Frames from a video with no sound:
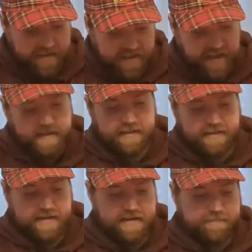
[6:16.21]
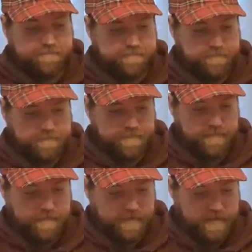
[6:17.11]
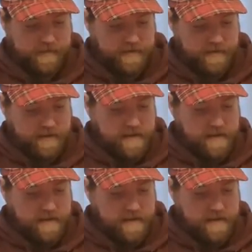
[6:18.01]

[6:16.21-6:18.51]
Nobody speaks.